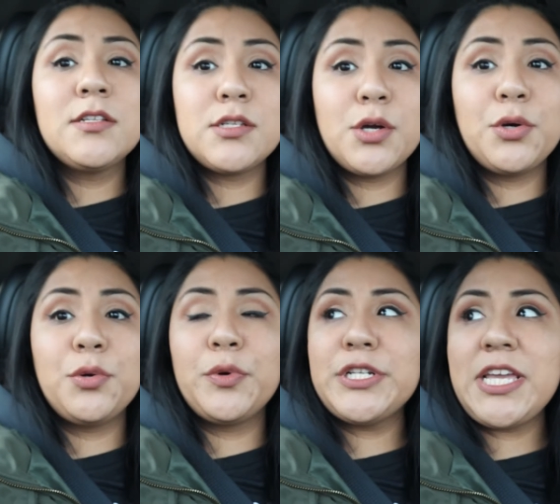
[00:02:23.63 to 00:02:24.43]

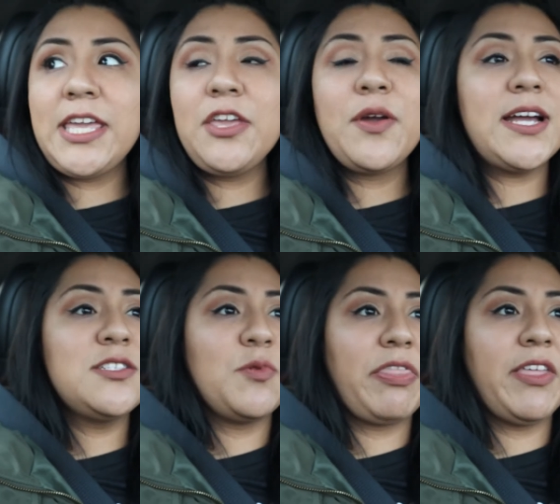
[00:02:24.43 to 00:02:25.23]
So we're taking you
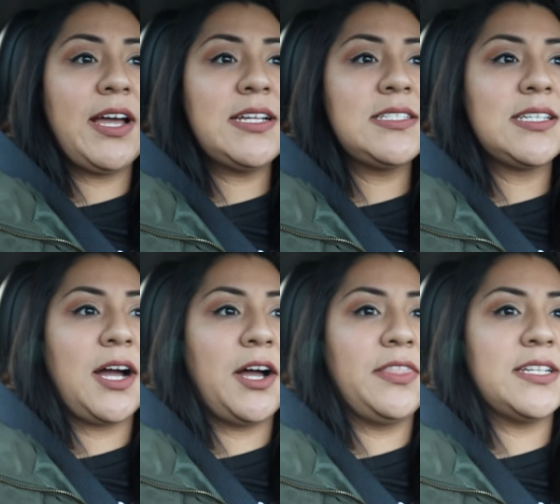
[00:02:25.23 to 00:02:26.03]
guys with us
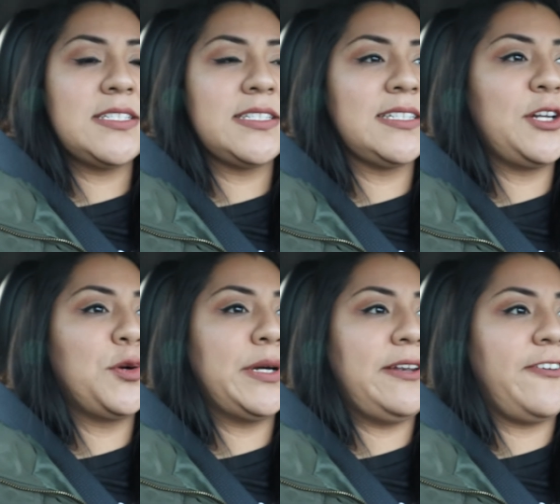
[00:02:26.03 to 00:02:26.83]
on this
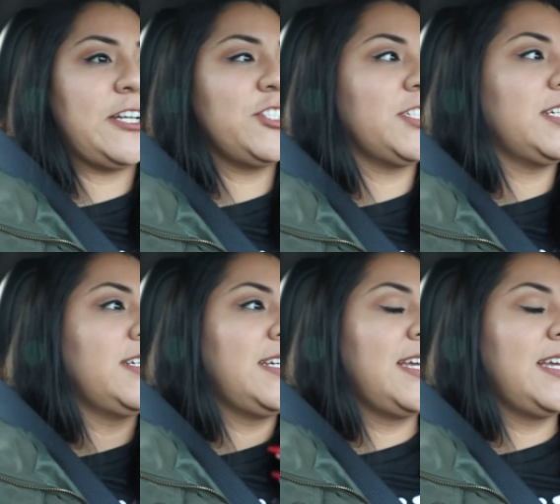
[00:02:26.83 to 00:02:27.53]
little adventure.